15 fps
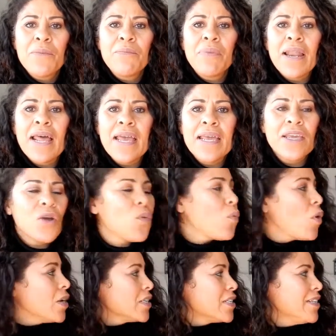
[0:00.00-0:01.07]
Playing your
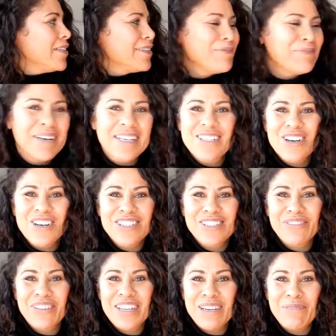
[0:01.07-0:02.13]
want, my dogs
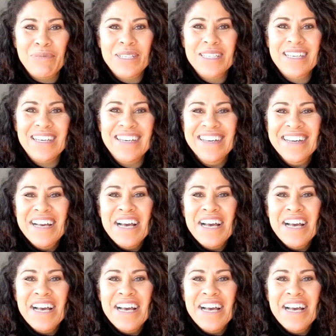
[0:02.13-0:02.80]
are really busy.